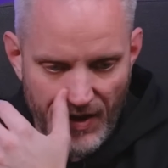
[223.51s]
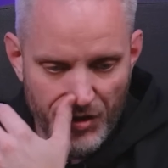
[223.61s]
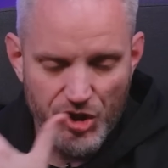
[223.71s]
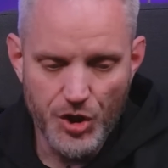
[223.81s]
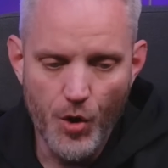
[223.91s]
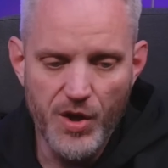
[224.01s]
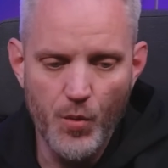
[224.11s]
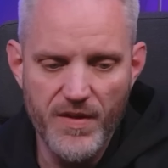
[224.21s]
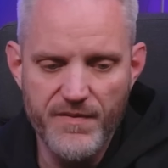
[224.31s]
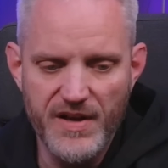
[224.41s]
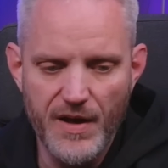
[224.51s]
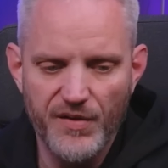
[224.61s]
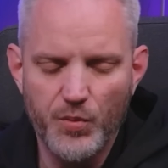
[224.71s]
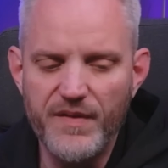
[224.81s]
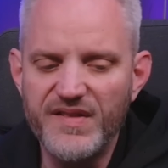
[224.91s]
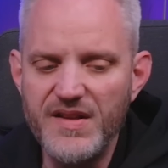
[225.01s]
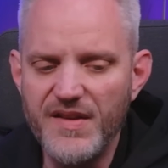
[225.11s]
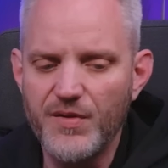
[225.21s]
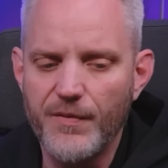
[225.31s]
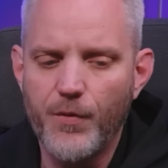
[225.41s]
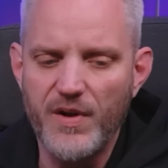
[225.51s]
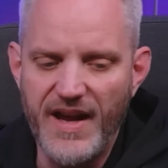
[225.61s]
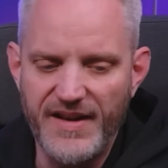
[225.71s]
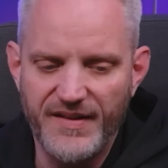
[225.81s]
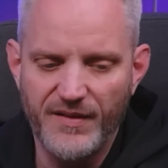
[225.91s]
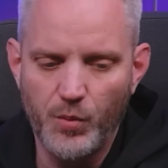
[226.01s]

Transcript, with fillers: and show you in the videos. We've seen this in the 4080s as